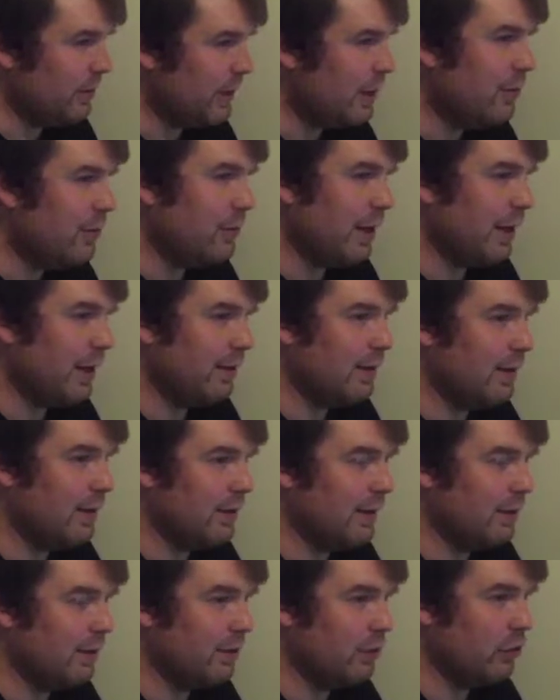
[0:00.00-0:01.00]
hear that,
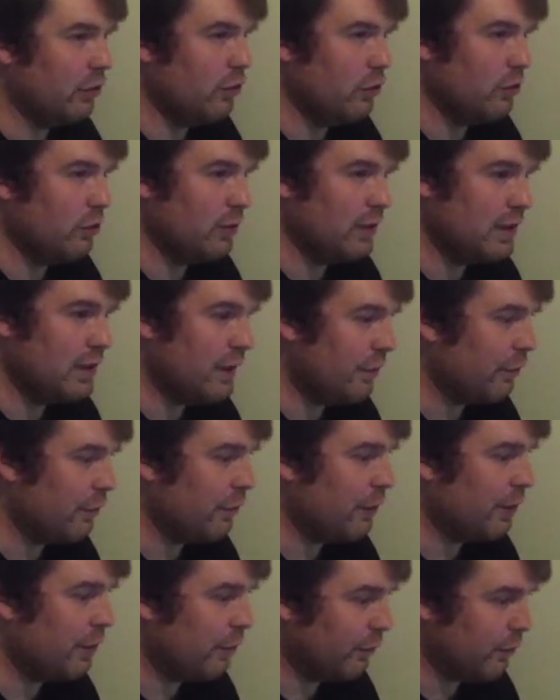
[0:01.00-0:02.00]
they think they're so
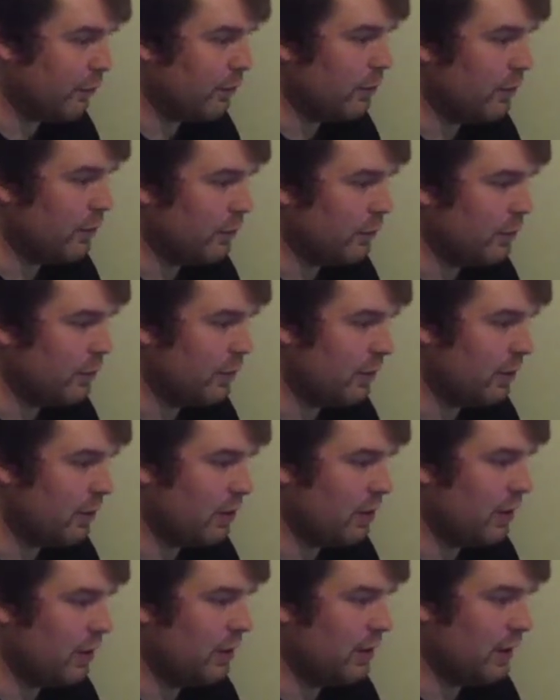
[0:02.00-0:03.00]
different from what's going
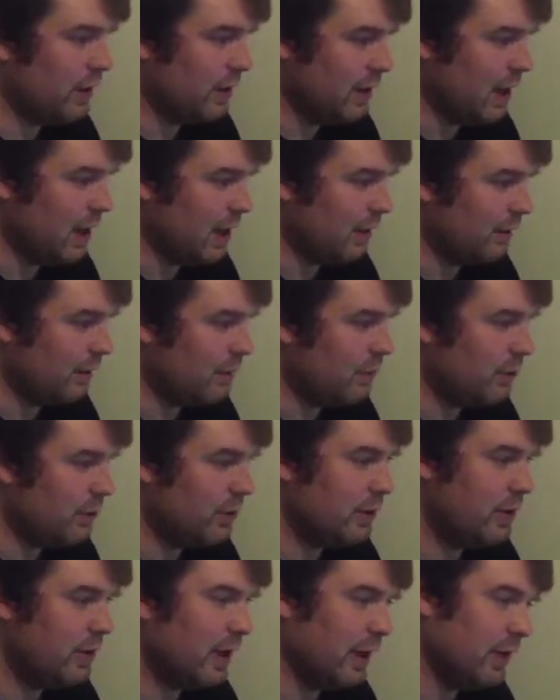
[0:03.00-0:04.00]
on in
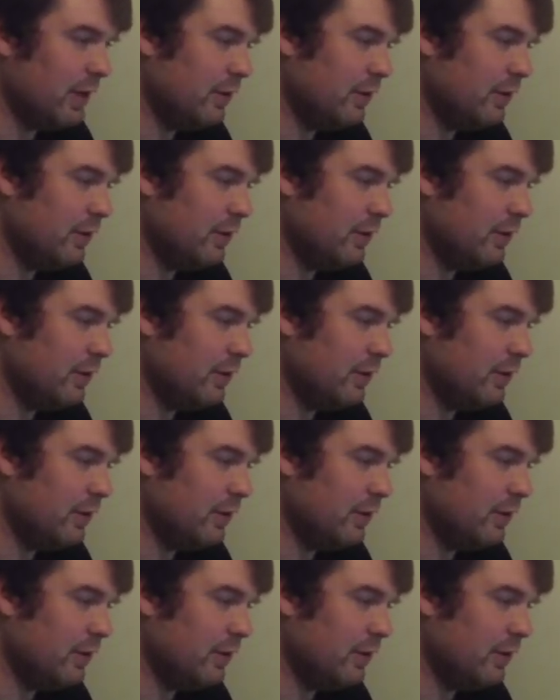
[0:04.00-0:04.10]
Hollywood.